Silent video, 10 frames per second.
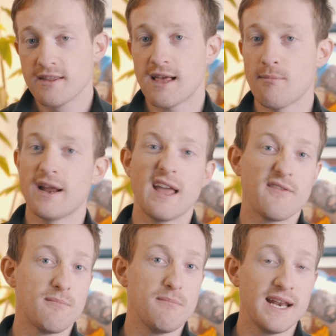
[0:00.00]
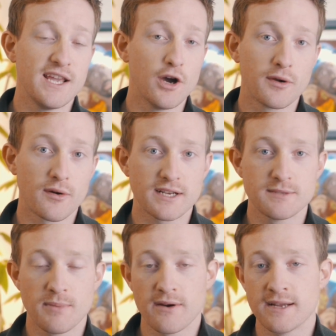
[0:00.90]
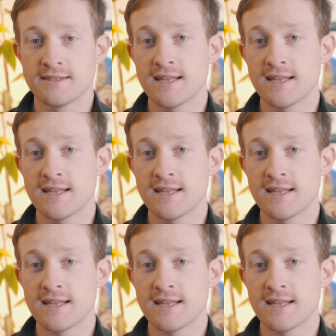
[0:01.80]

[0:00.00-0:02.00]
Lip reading: They might have a mediocre experience,